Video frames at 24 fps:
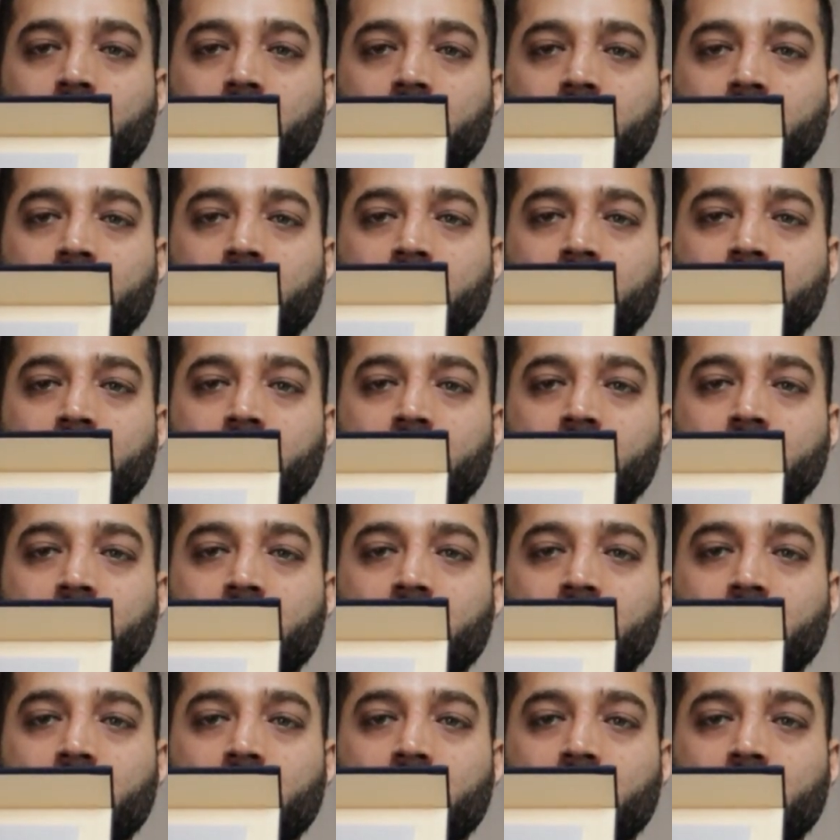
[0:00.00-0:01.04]
And
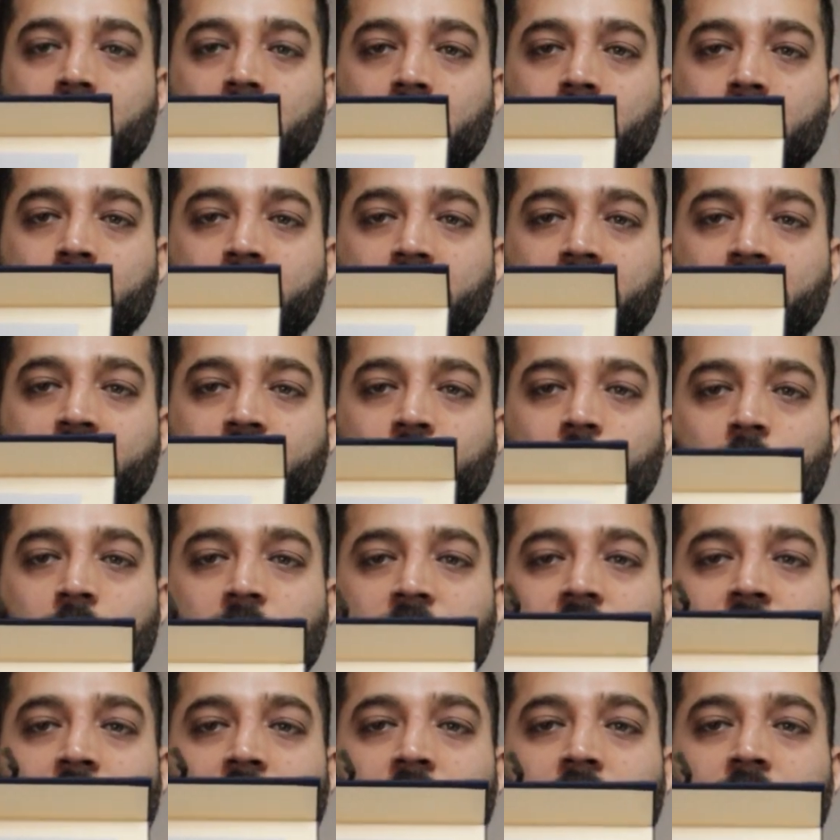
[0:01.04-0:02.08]
before
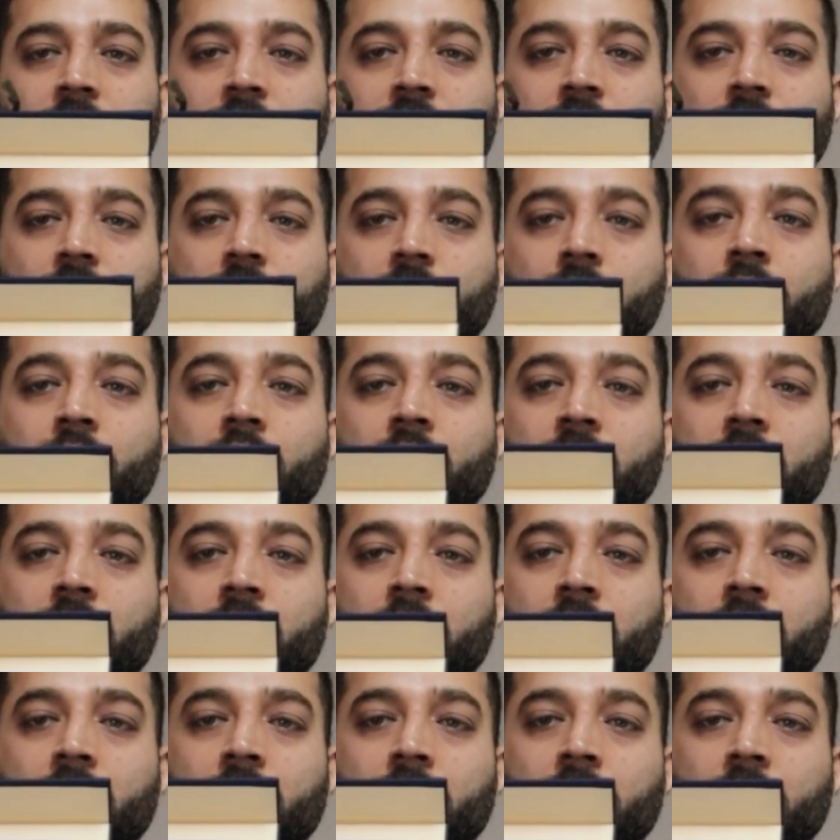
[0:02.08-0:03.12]
we get into
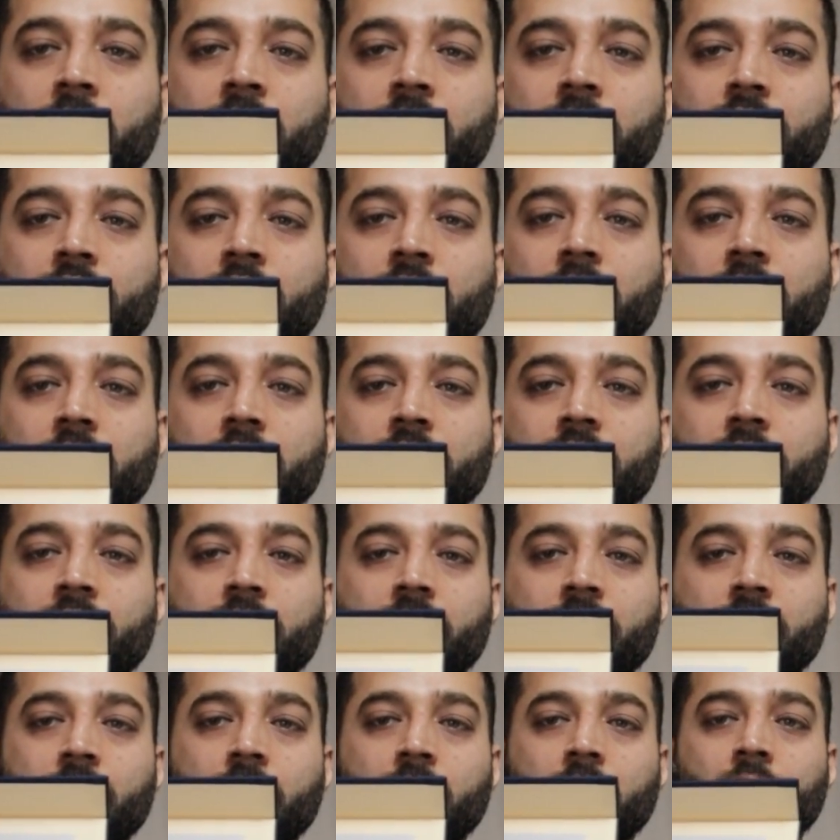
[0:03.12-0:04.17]
the
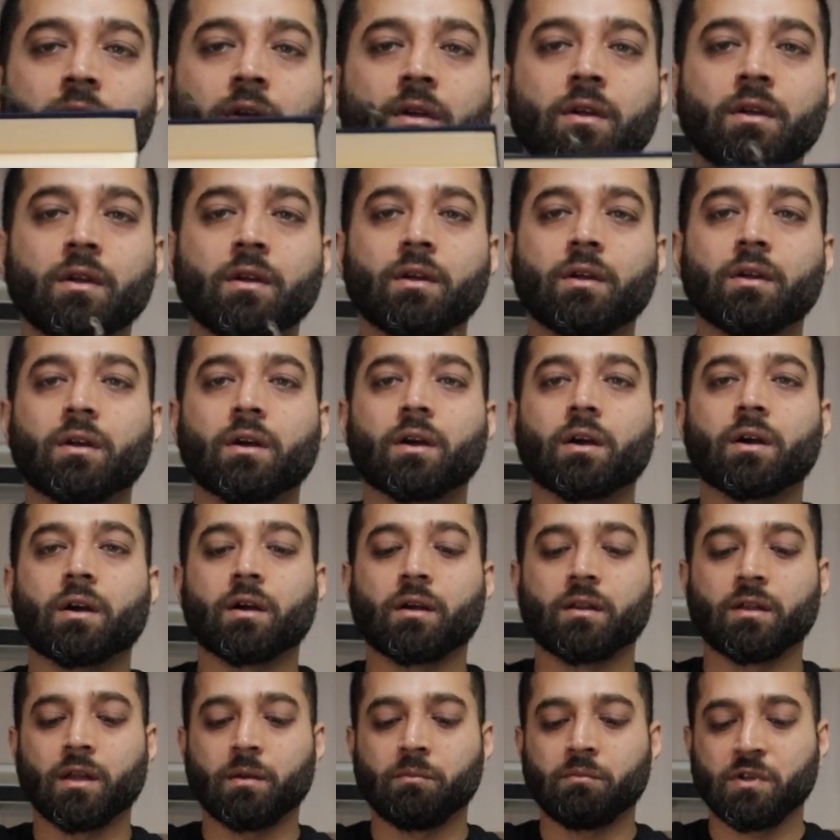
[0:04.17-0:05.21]
internals,
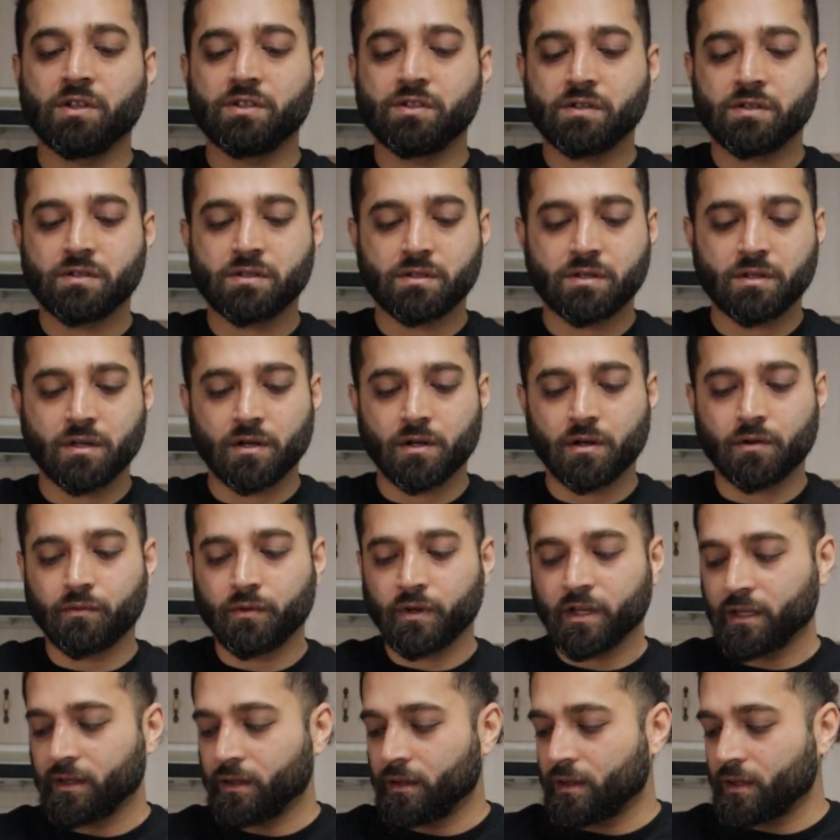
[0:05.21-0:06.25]
let me just
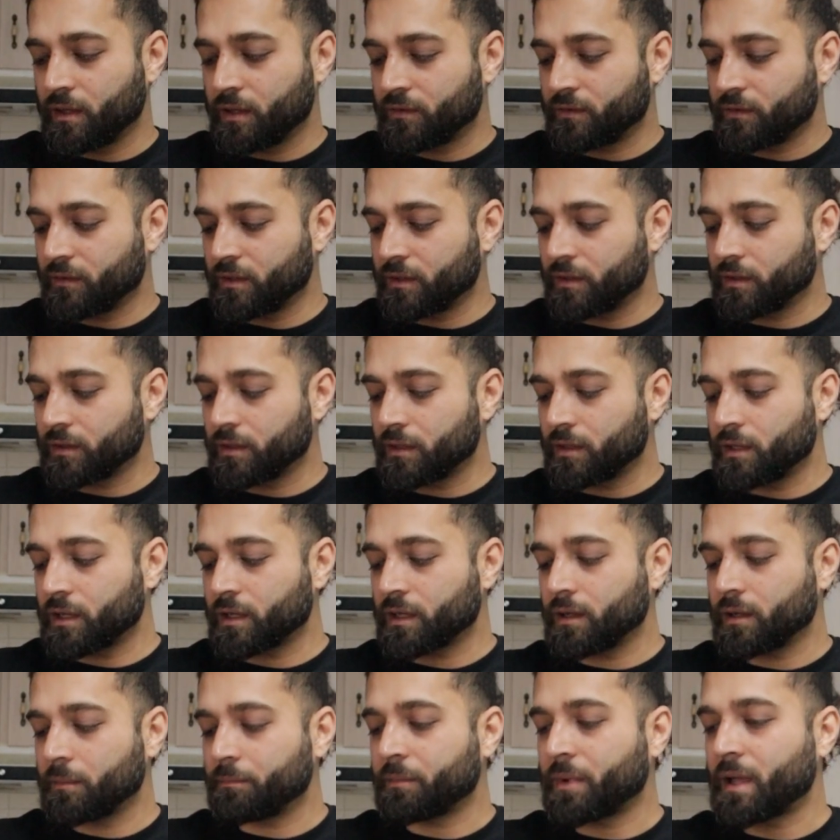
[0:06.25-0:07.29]
read this little
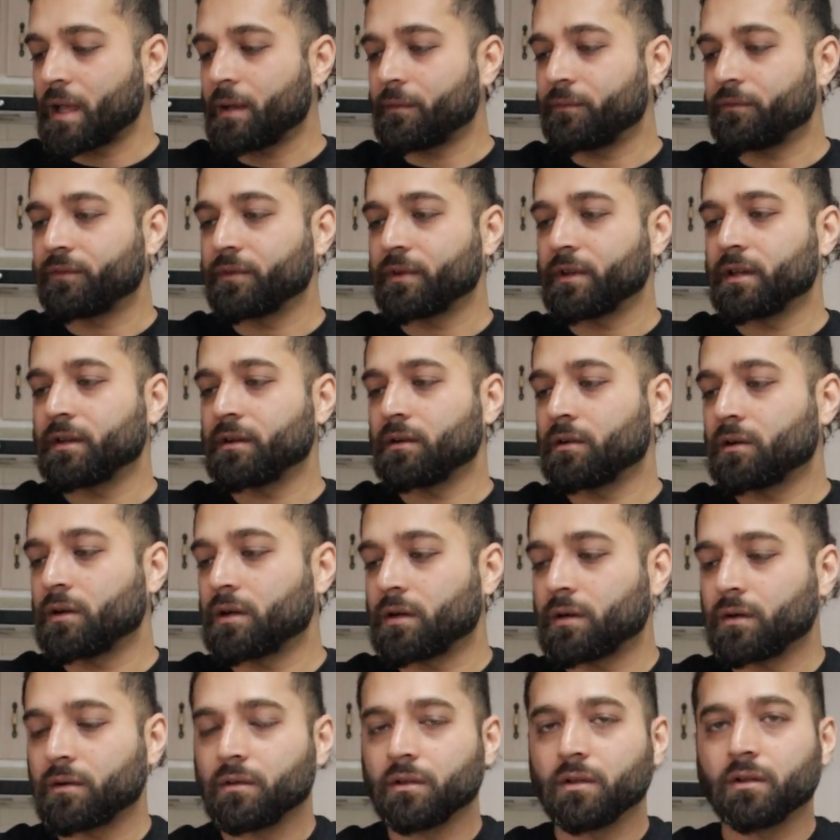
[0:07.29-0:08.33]
pamphlet
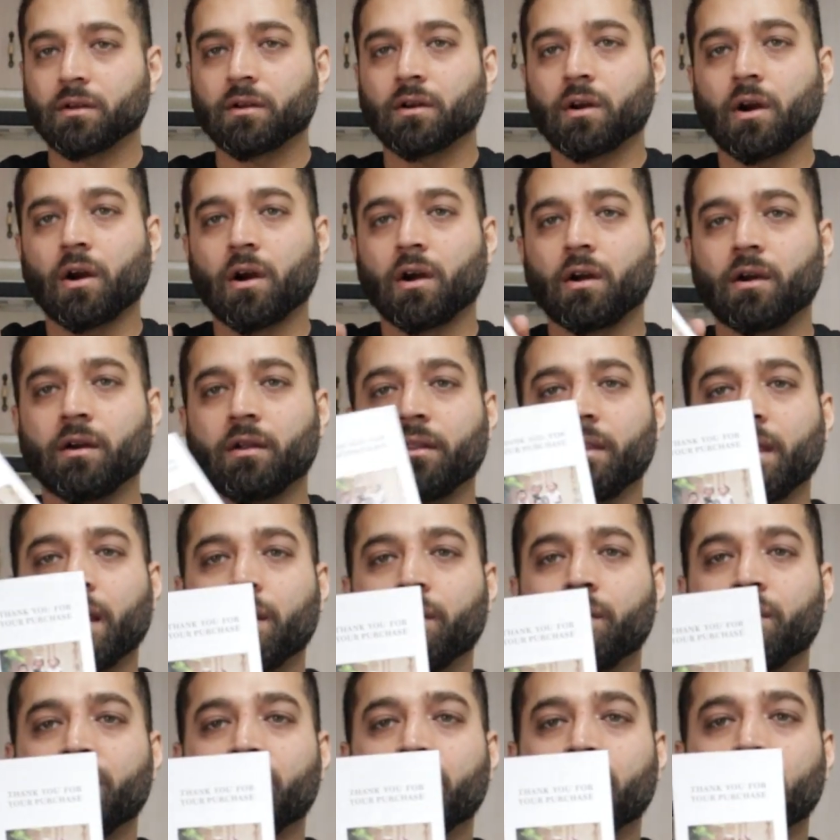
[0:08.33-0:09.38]
or little card
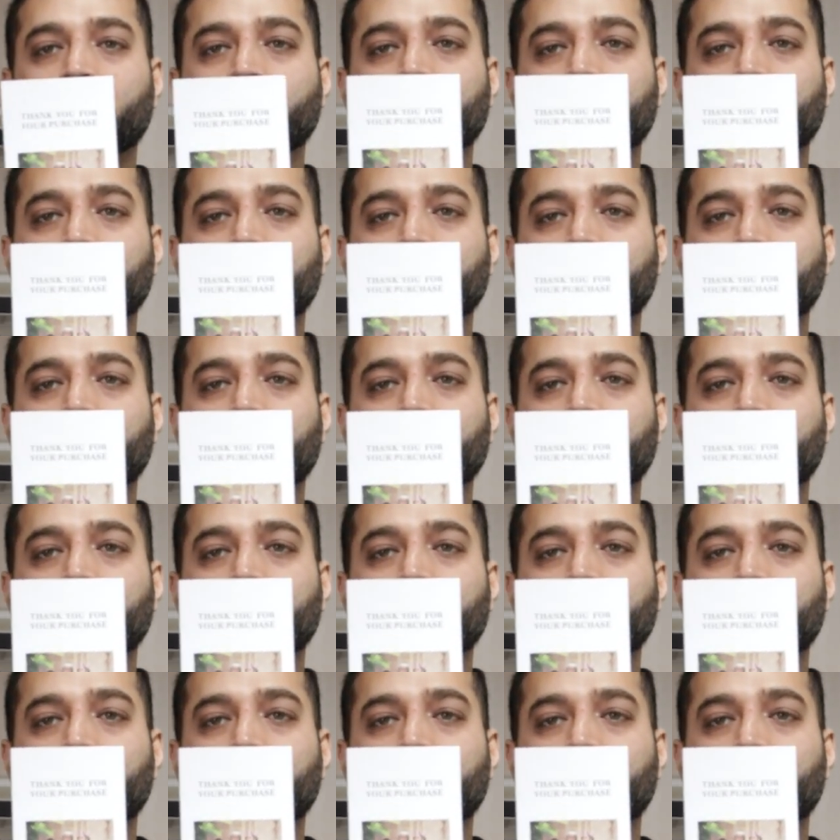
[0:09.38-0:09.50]
that was